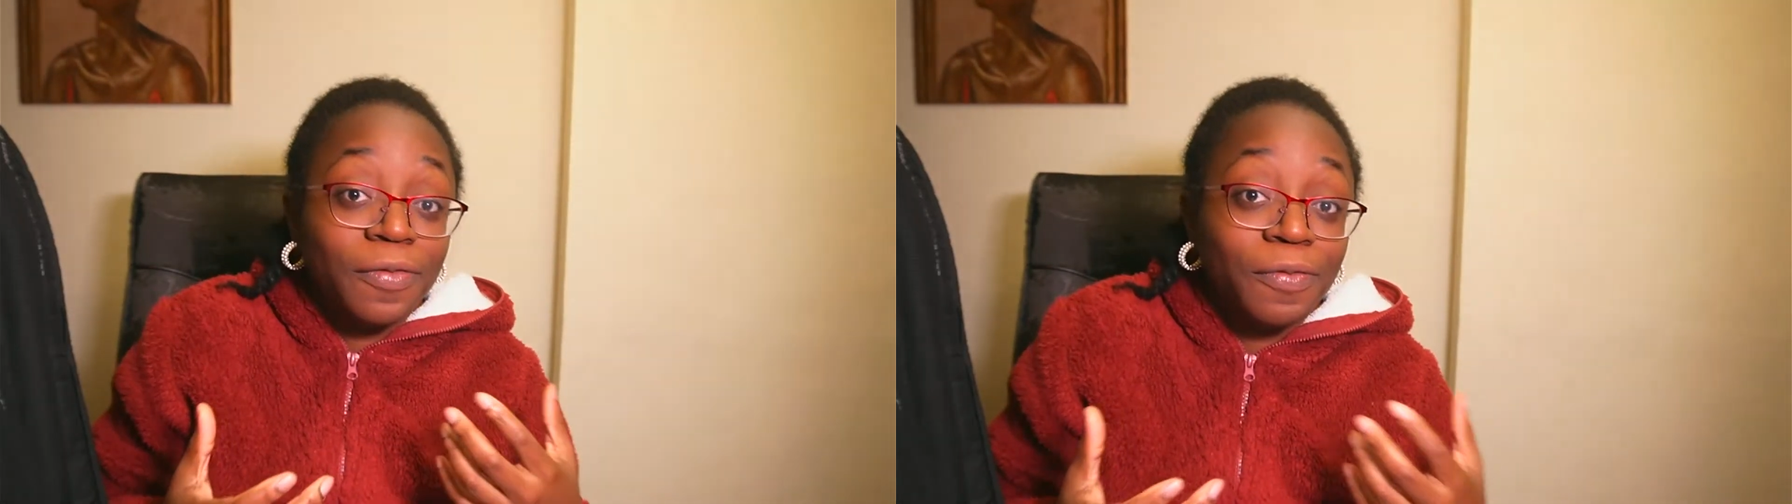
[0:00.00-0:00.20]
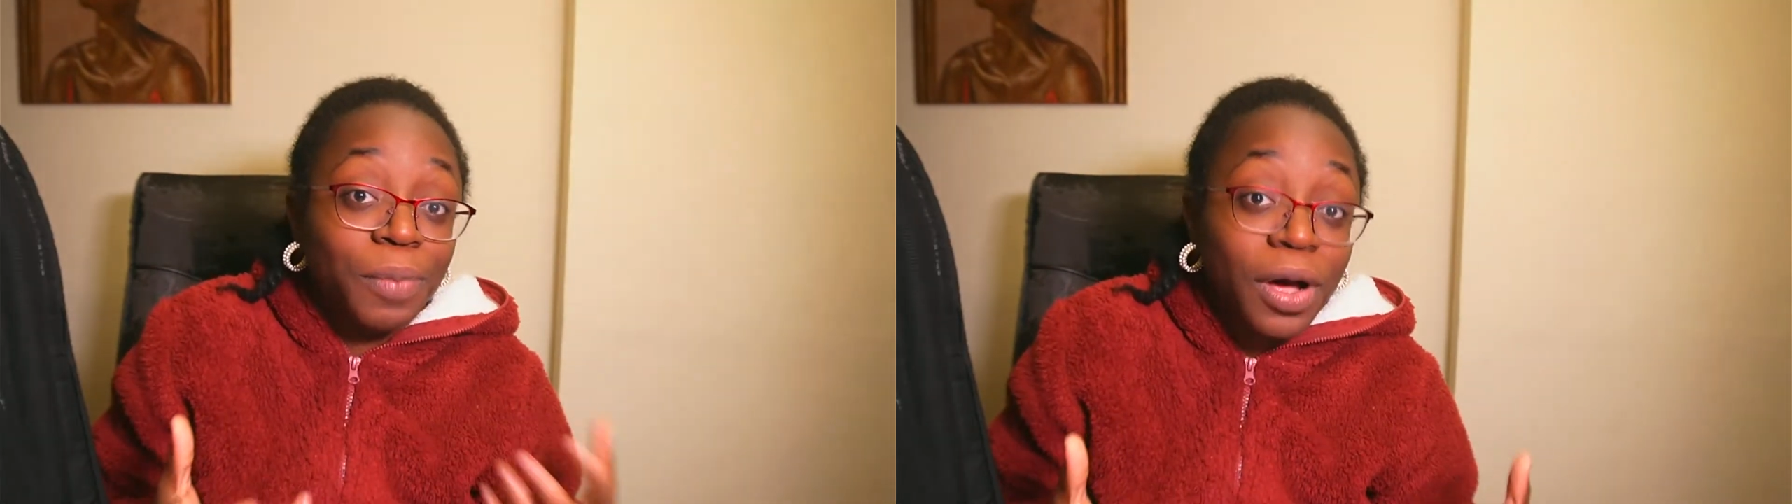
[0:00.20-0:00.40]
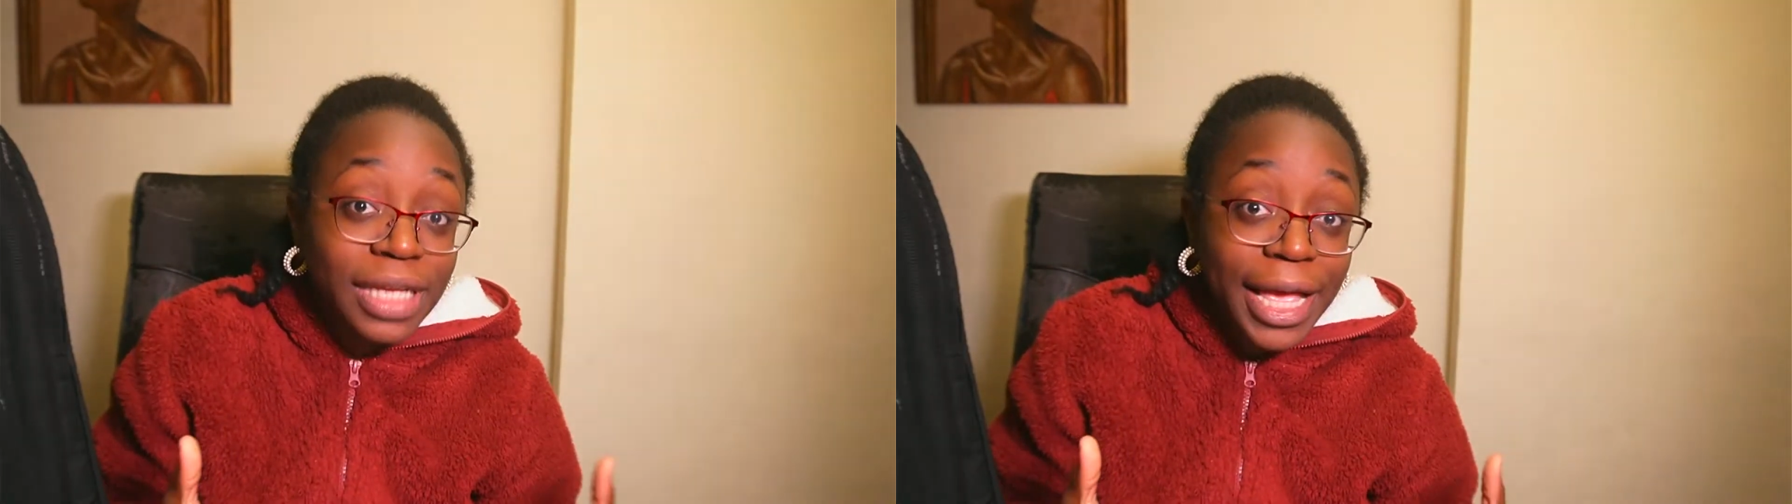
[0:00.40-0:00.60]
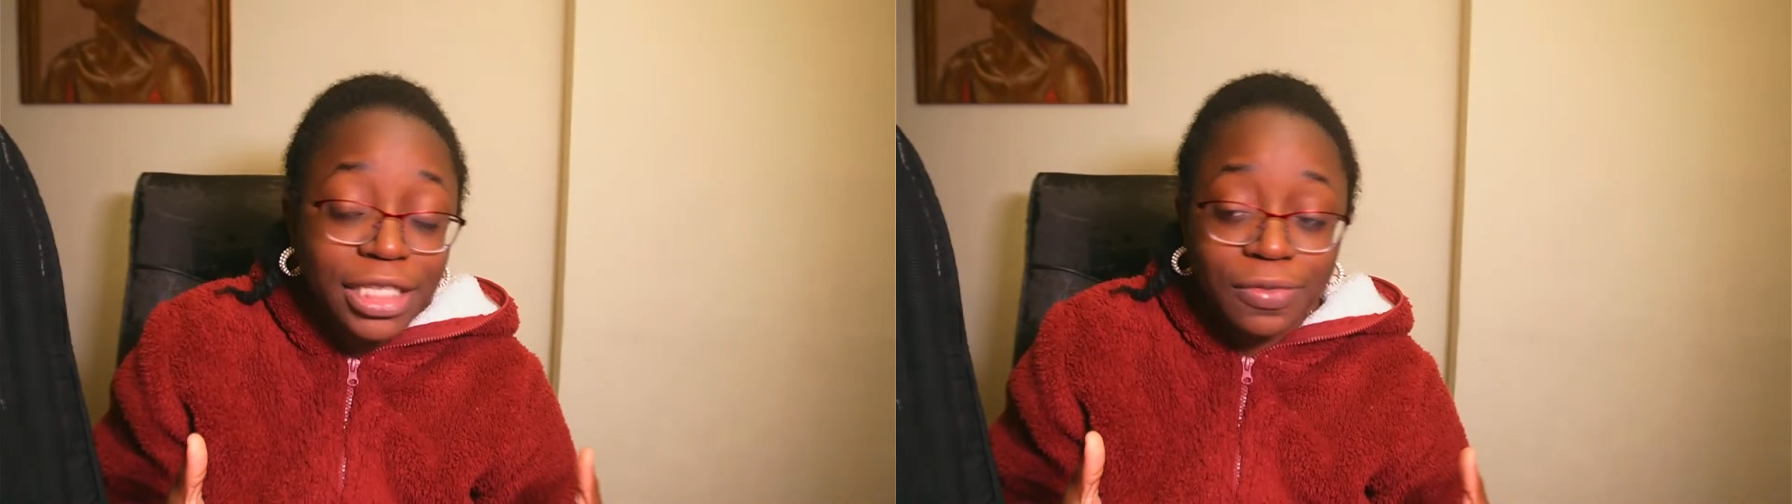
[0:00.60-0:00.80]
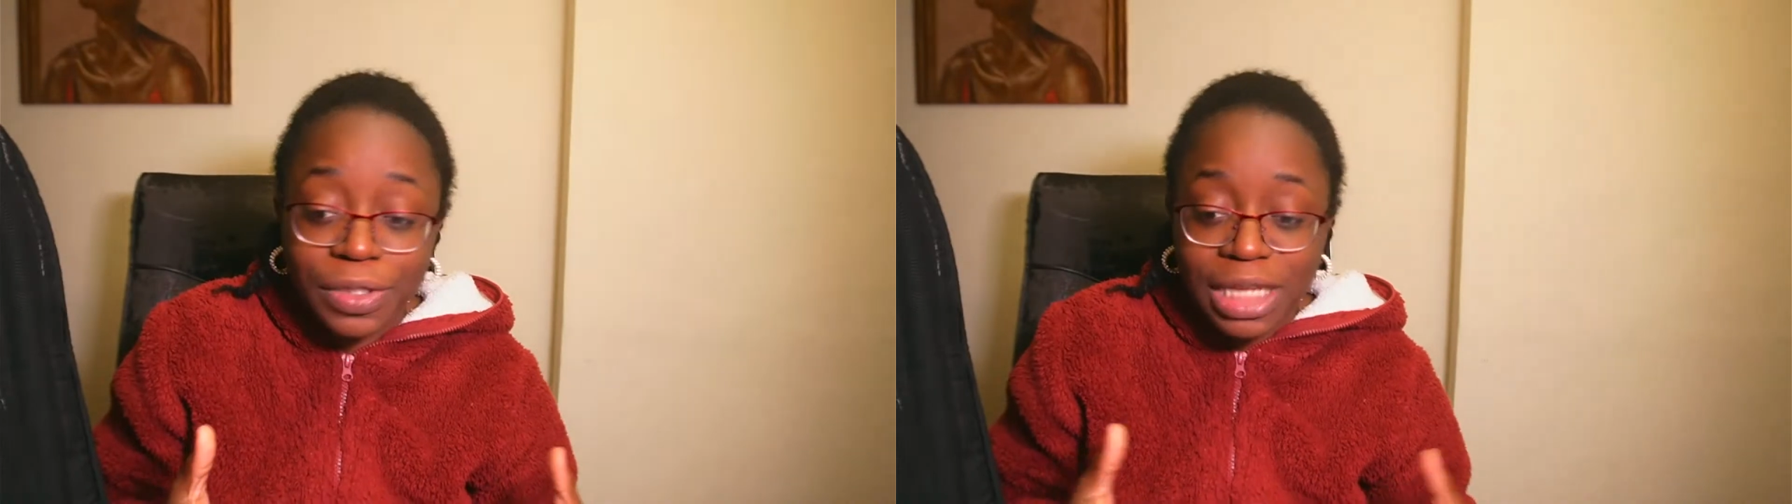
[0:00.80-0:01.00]

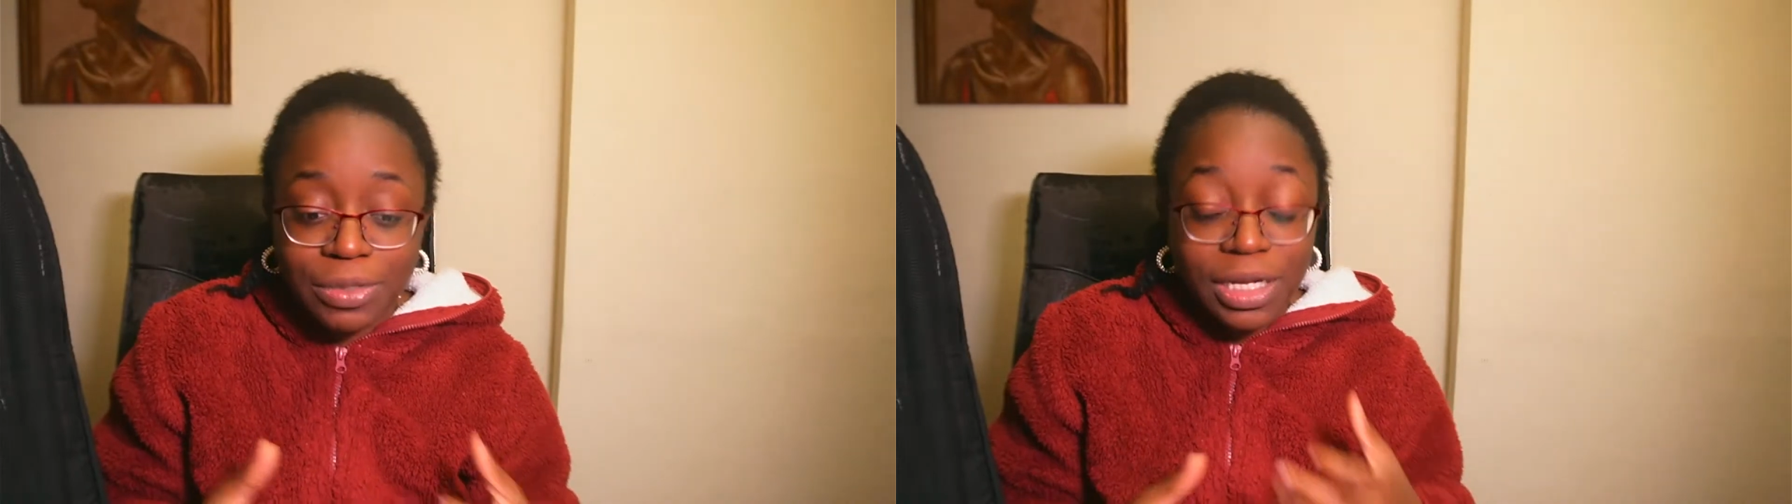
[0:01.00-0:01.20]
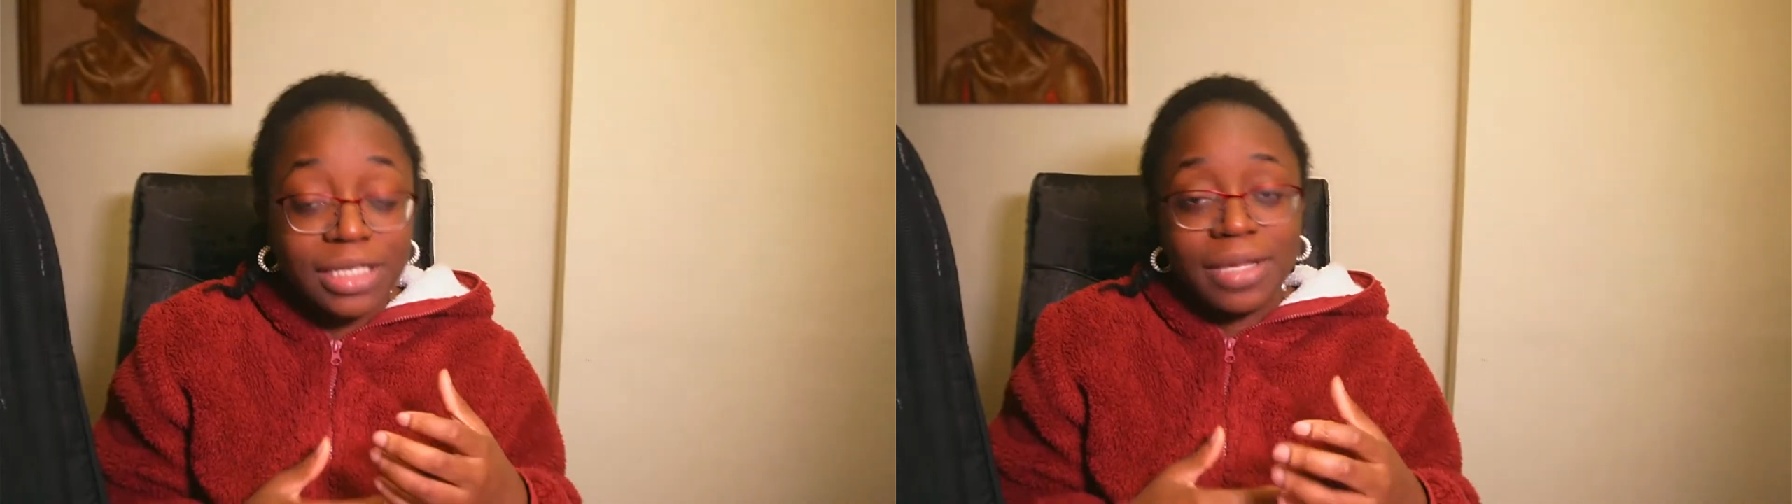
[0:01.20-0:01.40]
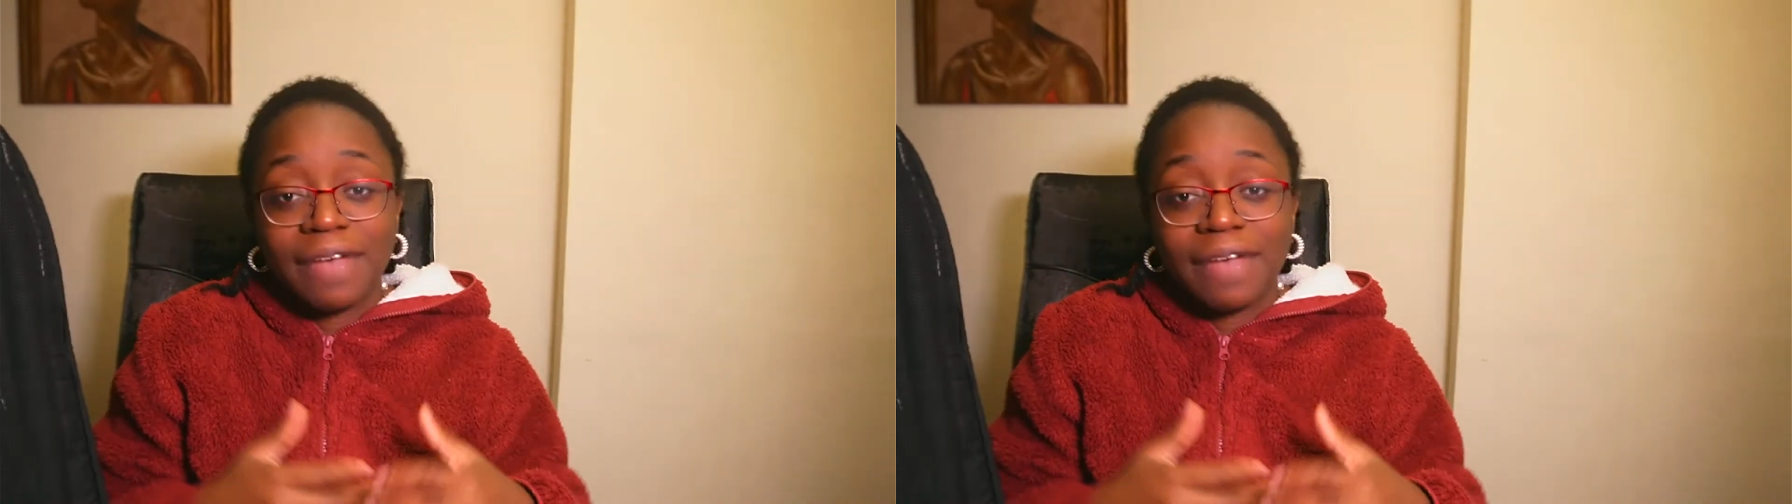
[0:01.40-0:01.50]
podcasts, for example. So let's say you